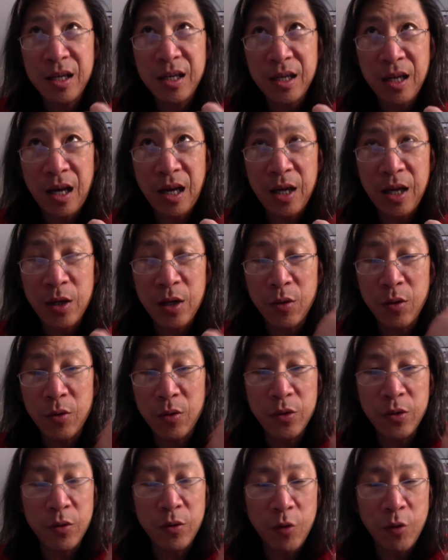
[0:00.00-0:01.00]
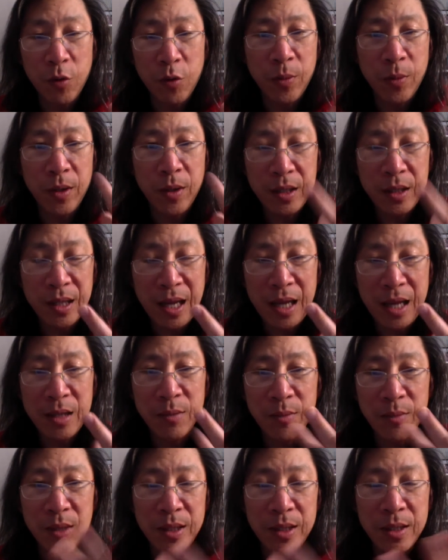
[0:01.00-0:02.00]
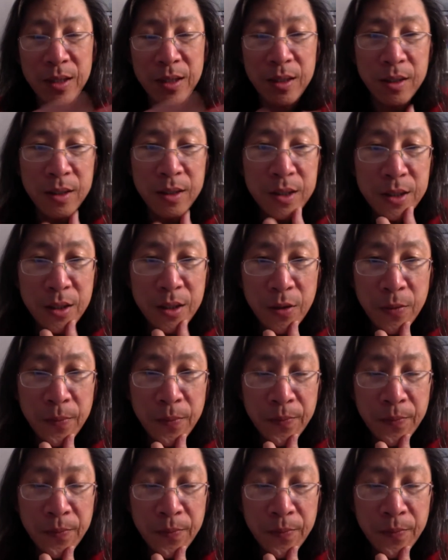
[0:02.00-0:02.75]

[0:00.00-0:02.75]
Io, Europa, Ganymede, and Callisto.